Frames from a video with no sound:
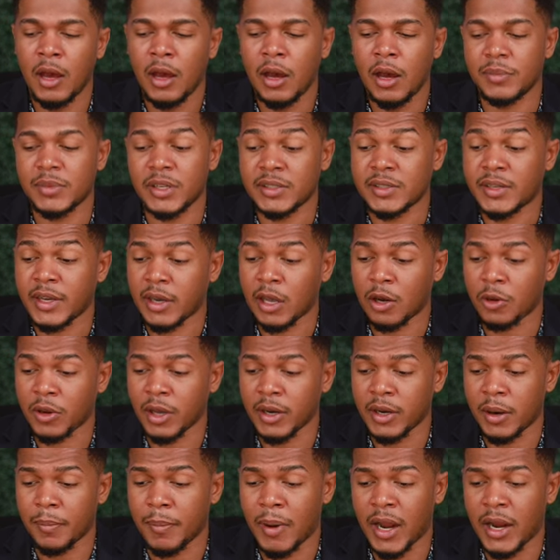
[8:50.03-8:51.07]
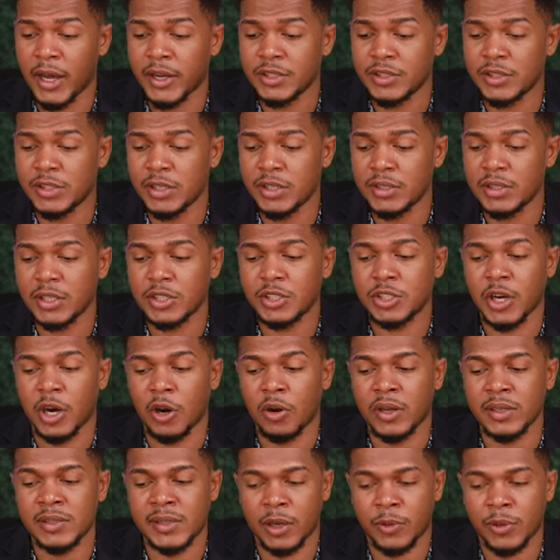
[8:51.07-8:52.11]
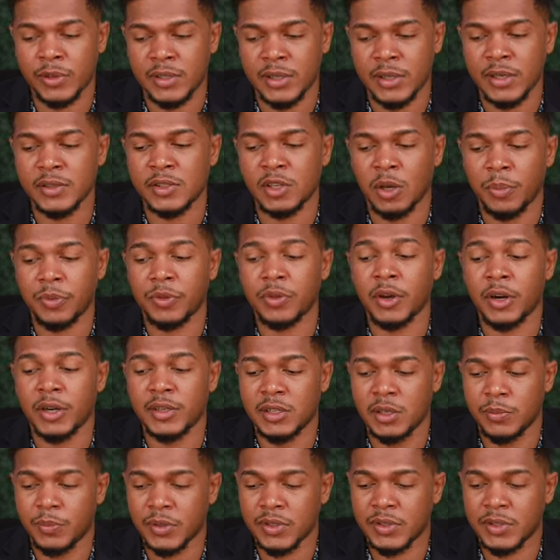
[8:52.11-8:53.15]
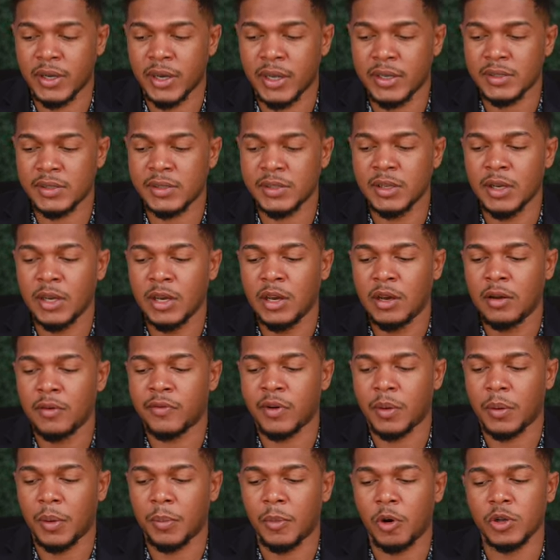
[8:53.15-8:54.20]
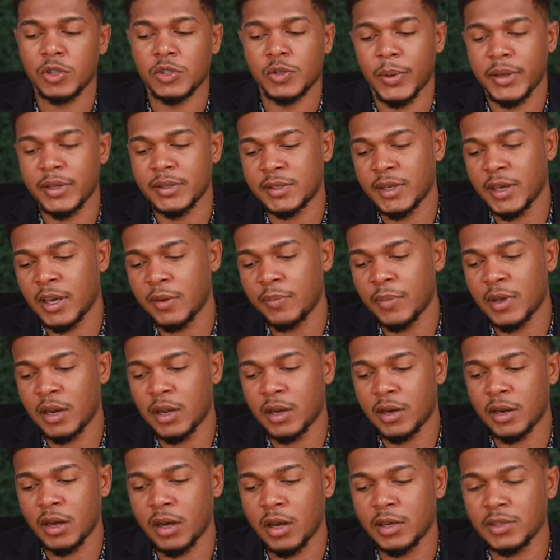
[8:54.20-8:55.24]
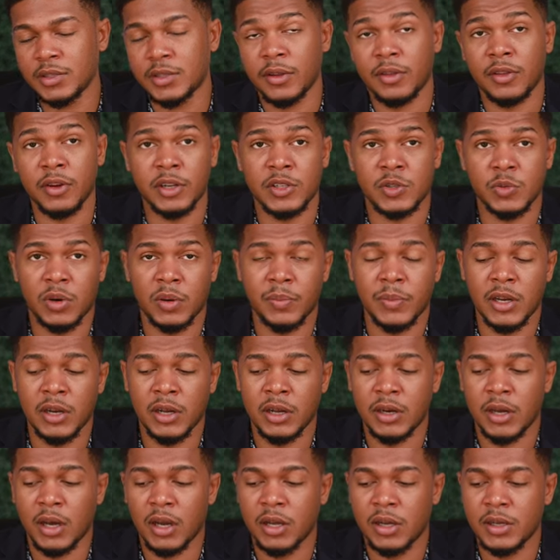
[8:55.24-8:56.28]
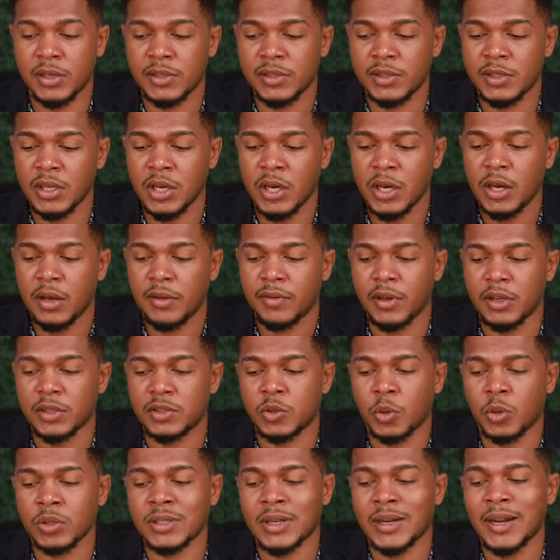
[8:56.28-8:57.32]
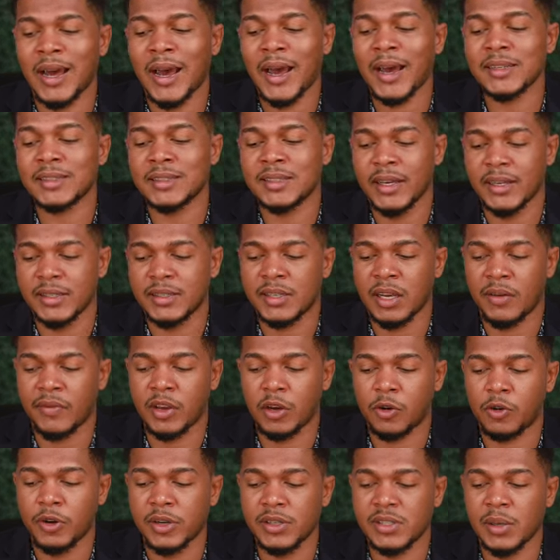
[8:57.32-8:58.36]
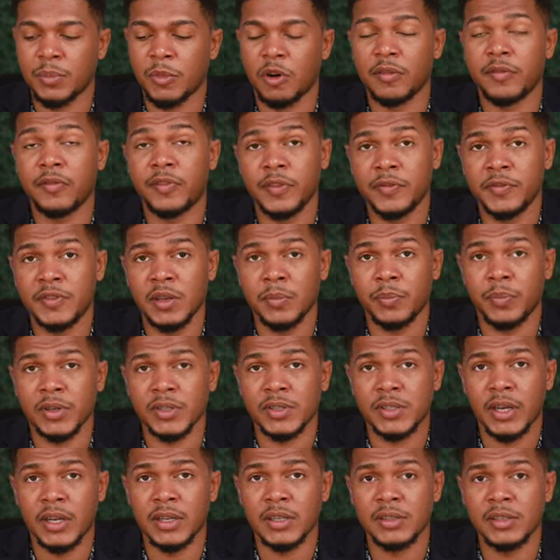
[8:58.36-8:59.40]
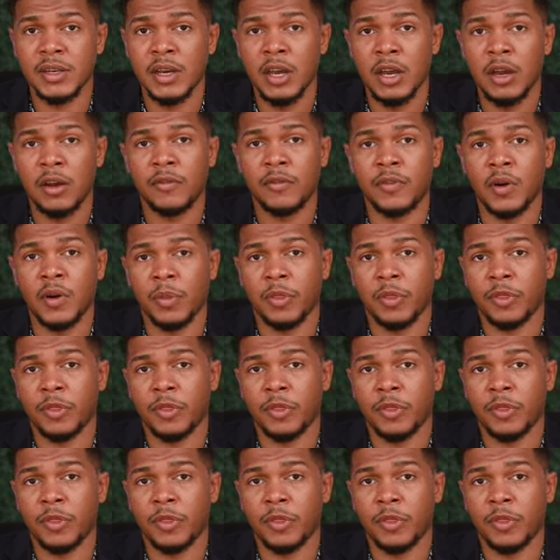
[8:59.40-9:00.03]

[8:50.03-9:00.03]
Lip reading: Let's take a look at their balance sheet. Shareholders' equity is up 13% from about $28 million to $31 million. The total assets have increased about 15% from